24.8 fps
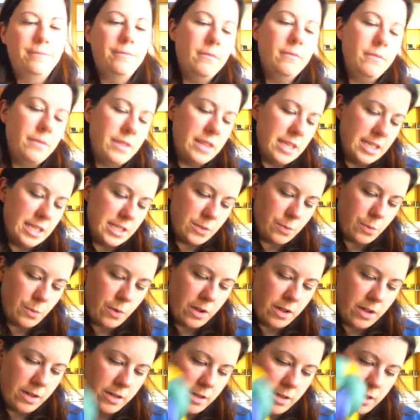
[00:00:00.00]
this
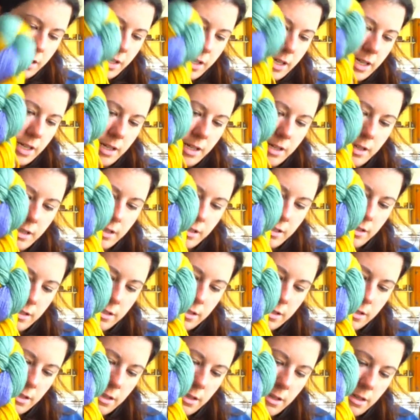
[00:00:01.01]
one
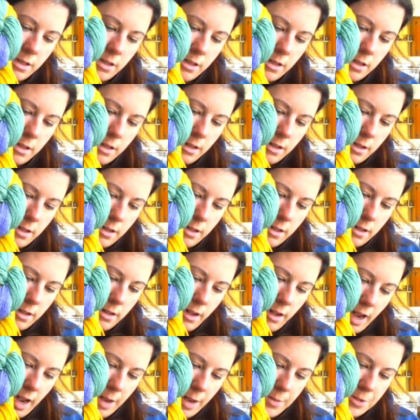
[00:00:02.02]
is
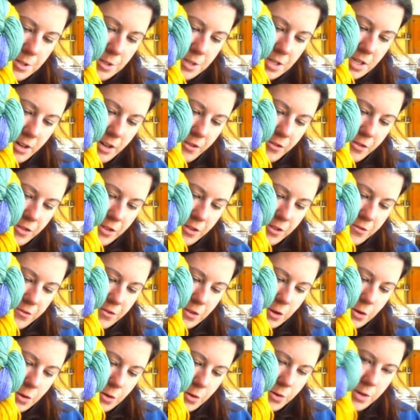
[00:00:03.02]
I'm Just Here for the
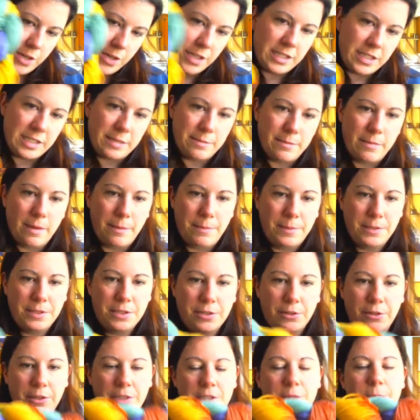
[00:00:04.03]
Food. It's a Muppets
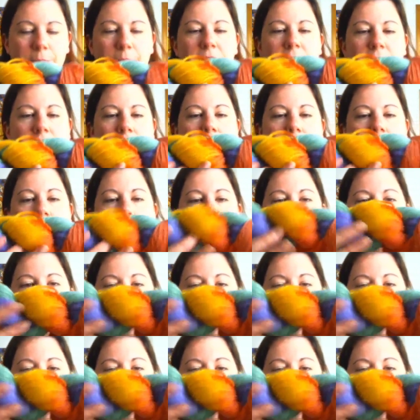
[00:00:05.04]
Christmas.